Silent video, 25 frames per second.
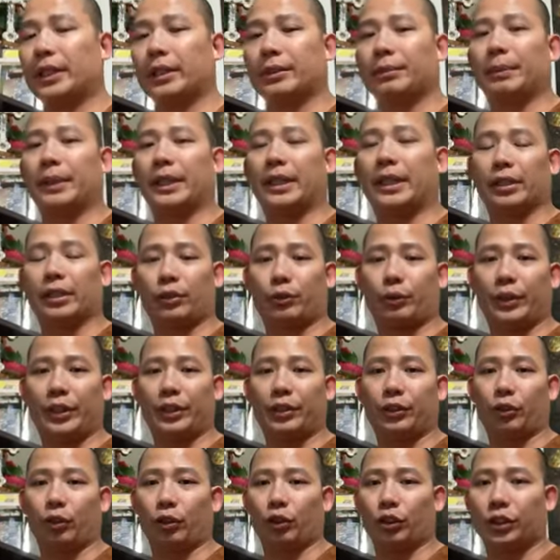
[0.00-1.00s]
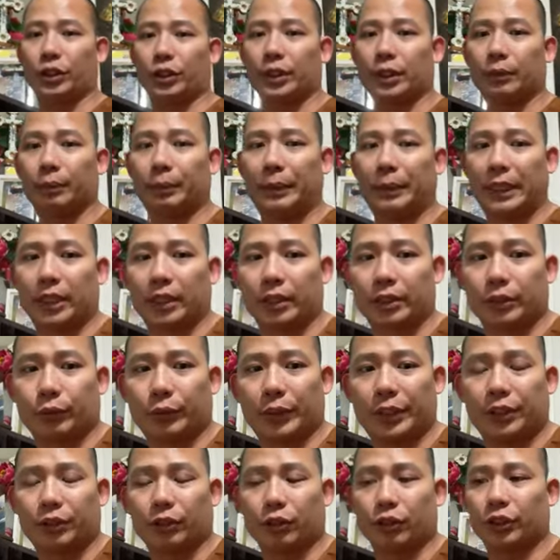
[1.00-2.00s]
Because research
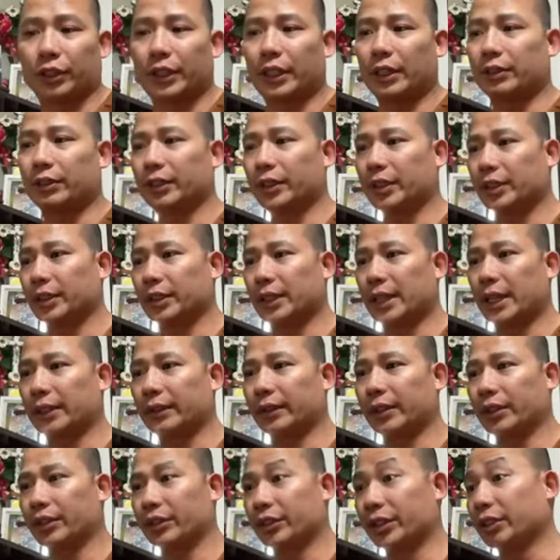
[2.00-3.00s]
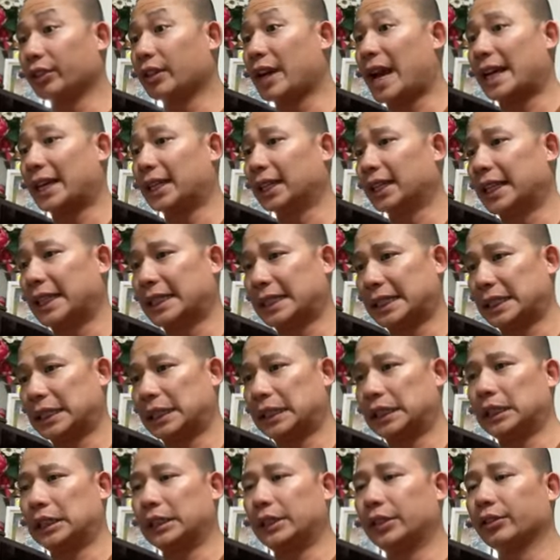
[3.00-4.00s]
tells us that they're still
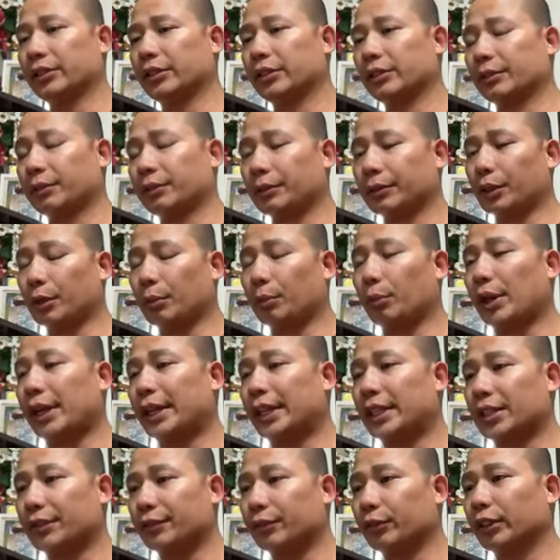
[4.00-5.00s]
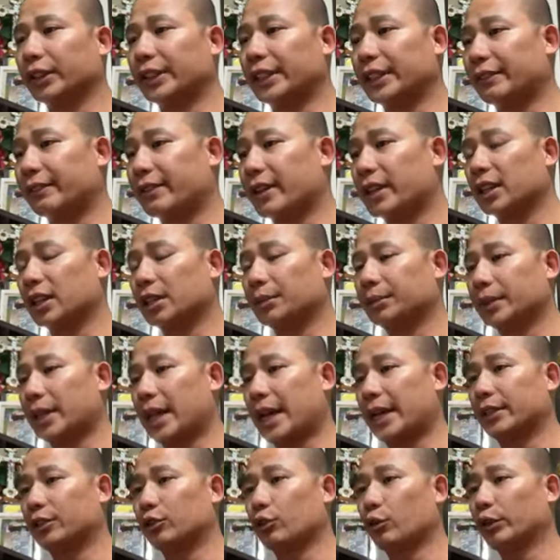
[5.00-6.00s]
adolescent until the brain is fully developed
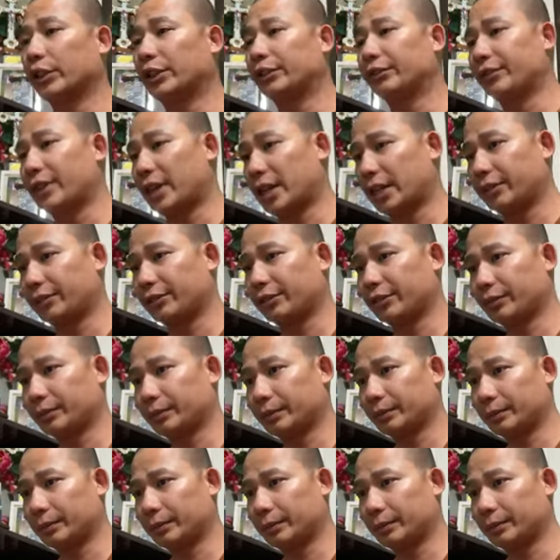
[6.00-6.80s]
at 25.